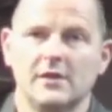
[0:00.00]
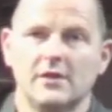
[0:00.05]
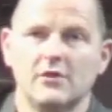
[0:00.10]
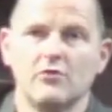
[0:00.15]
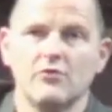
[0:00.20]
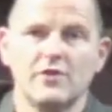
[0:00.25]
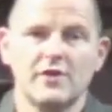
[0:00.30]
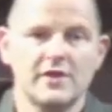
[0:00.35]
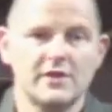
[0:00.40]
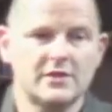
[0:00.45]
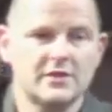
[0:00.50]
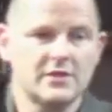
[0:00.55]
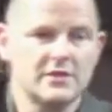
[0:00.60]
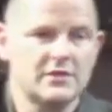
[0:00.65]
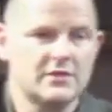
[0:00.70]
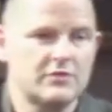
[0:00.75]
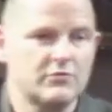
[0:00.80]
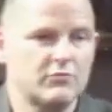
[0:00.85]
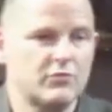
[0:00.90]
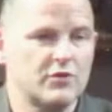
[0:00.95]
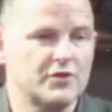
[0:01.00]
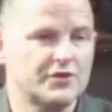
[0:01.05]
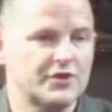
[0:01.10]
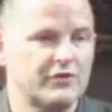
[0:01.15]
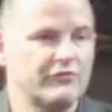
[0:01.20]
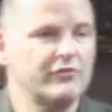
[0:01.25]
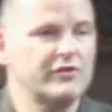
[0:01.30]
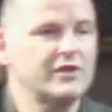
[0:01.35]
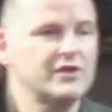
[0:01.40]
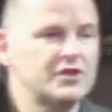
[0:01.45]
oriented towards our
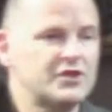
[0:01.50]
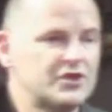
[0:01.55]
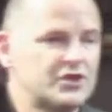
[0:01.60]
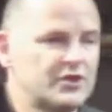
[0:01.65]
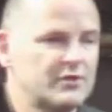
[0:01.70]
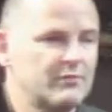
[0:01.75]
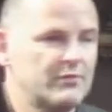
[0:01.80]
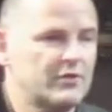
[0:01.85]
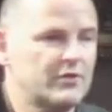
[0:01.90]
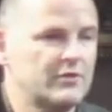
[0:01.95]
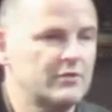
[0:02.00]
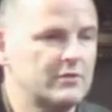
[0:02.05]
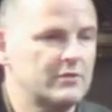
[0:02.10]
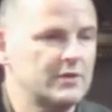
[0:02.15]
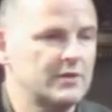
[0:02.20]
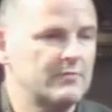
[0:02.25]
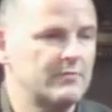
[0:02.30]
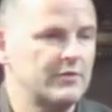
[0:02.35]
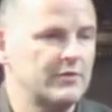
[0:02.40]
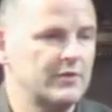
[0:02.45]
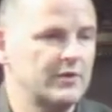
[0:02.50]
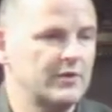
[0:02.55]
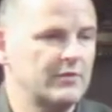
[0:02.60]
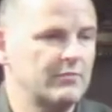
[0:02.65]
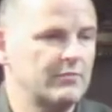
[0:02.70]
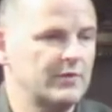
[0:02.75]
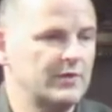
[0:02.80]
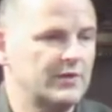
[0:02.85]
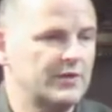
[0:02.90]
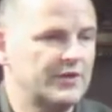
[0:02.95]
relationship with God, about how
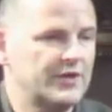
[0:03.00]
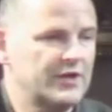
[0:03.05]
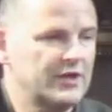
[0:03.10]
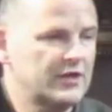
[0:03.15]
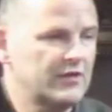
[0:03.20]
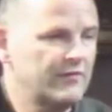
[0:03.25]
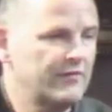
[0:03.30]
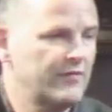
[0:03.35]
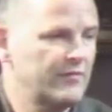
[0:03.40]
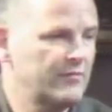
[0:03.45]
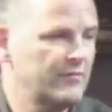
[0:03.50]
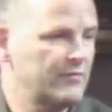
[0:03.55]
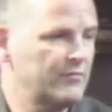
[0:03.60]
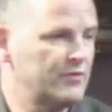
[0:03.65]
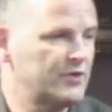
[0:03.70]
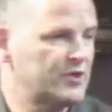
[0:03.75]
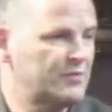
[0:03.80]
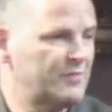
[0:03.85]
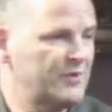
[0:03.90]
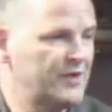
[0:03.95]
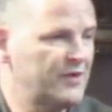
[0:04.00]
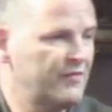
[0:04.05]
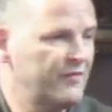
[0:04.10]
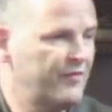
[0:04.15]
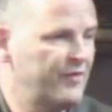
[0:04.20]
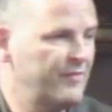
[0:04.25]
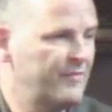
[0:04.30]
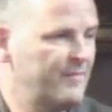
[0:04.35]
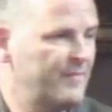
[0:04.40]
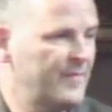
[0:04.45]
we think of him, how we speak of
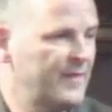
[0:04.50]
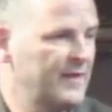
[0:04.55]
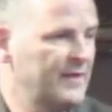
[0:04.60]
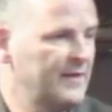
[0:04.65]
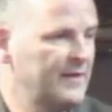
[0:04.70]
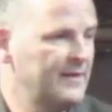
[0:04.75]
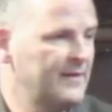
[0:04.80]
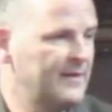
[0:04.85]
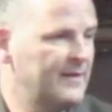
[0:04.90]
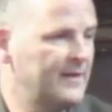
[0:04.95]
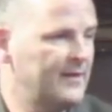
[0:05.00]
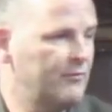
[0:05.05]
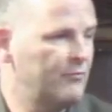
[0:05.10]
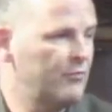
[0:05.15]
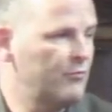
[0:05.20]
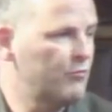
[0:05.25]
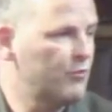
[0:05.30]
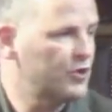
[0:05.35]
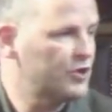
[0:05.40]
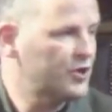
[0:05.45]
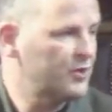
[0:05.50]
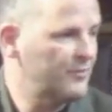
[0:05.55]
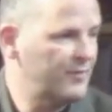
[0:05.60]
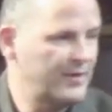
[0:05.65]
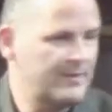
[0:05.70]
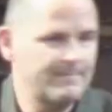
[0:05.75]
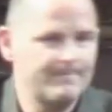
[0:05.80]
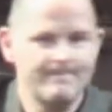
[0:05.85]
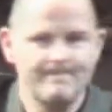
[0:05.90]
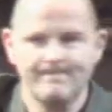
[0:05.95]
him, how we worship
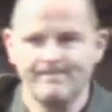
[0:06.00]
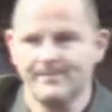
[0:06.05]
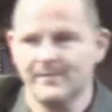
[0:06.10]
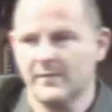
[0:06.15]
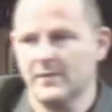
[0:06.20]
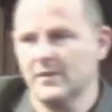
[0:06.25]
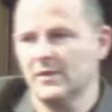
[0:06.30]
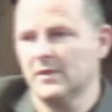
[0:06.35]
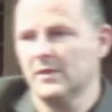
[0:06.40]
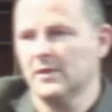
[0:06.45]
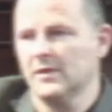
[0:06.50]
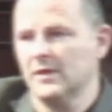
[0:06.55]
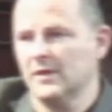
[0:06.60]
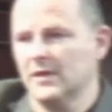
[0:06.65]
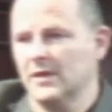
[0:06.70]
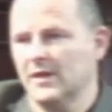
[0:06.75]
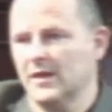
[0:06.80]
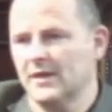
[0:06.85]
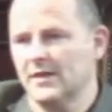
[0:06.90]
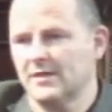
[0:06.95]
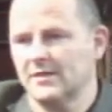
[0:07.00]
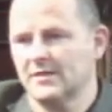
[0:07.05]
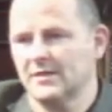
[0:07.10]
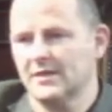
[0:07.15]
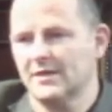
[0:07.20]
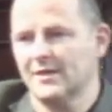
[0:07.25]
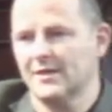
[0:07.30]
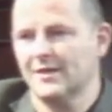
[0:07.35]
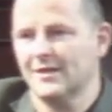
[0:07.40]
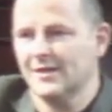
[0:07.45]
him. And
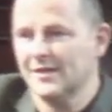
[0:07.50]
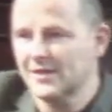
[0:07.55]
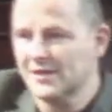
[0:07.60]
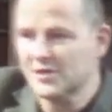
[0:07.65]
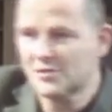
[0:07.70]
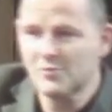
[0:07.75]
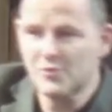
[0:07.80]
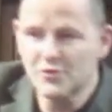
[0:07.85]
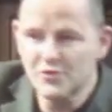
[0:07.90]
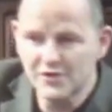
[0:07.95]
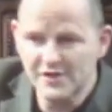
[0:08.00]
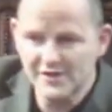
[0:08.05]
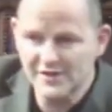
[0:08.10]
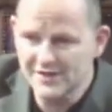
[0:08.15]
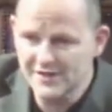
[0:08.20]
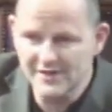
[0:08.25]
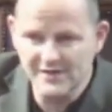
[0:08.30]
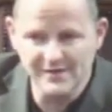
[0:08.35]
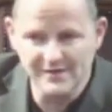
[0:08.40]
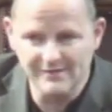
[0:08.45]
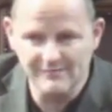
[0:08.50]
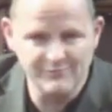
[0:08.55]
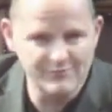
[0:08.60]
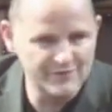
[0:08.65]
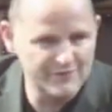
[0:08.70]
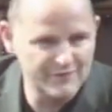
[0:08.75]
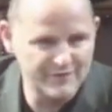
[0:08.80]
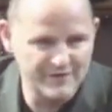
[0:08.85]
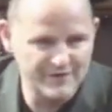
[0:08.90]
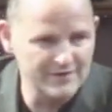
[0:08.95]
it exposes that we
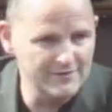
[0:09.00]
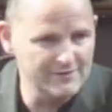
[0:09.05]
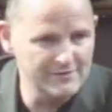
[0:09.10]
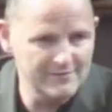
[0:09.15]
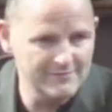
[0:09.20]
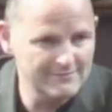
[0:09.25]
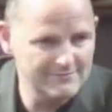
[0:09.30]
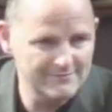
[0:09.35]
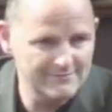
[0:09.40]
fail